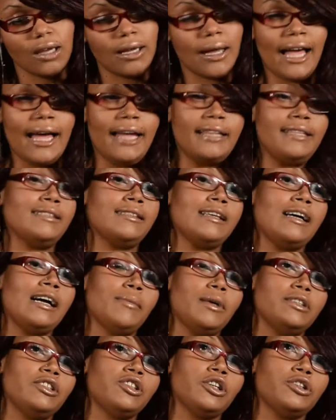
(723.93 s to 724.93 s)
At the time
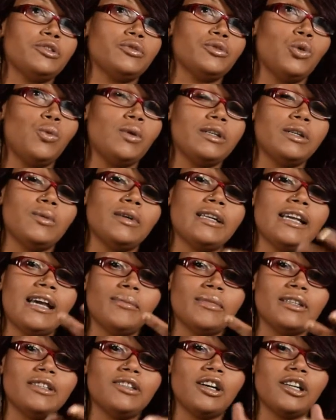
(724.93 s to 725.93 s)
I turned 21, I had
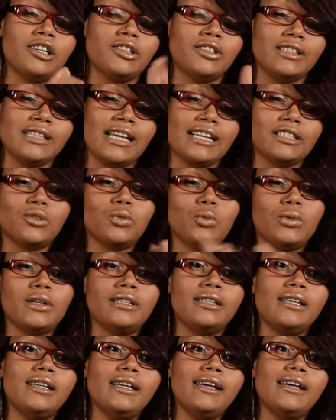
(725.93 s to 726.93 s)
my daughter, and that's when
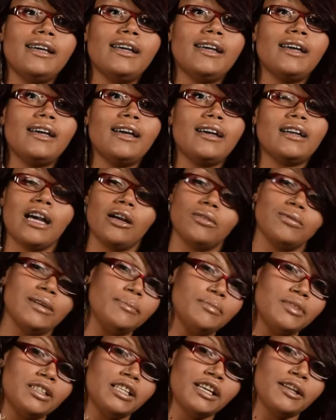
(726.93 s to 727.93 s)
I got
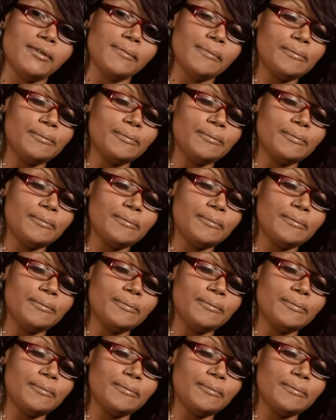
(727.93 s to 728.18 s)
raped again.